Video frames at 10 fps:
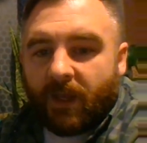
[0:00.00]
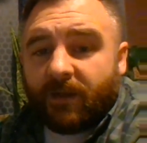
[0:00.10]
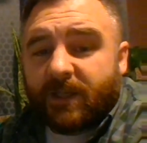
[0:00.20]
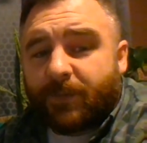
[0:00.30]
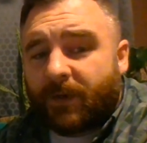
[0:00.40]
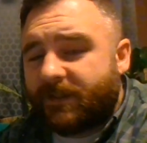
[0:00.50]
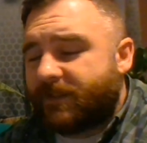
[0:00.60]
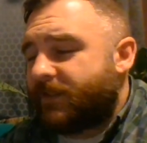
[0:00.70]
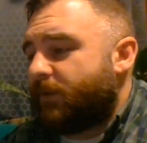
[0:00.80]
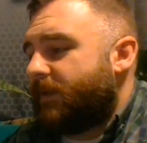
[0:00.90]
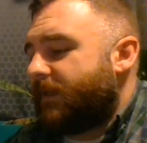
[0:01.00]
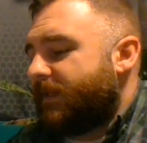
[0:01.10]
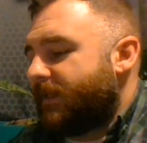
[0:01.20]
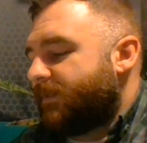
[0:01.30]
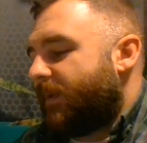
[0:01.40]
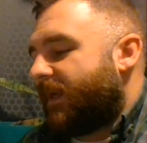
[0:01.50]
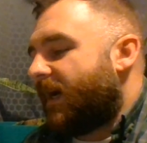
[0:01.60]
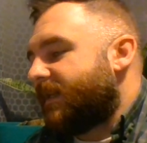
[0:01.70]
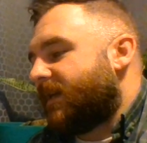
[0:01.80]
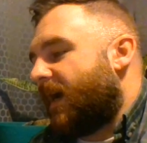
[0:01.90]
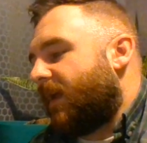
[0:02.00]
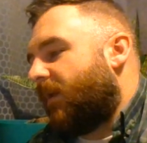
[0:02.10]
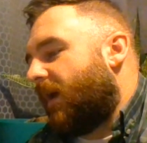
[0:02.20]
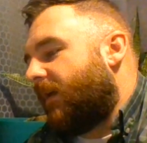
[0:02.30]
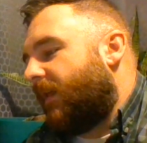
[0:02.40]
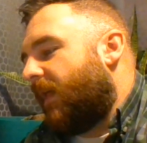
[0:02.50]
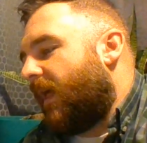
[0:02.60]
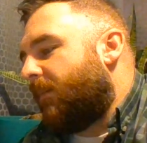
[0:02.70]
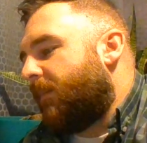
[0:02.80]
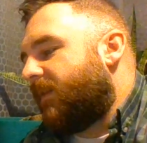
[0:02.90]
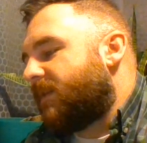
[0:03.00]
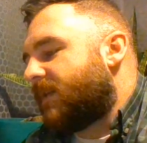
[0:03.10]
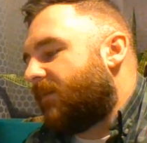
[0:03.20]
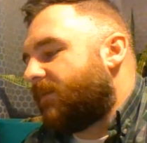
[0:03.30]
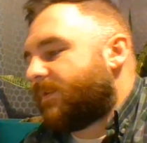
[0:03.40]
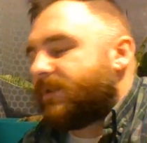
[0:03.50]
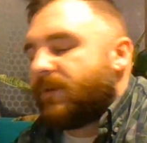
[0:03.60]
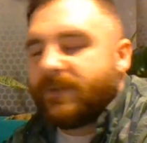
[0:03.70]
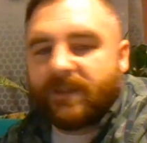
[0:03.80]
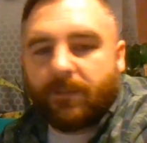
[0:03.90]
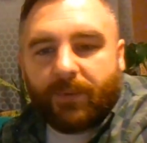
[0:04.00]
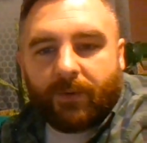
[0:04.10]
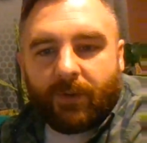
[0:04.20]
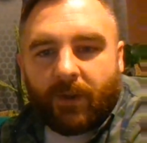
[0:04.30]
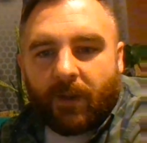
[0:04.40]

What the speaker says: The nice part is because I mean these covers are so simple,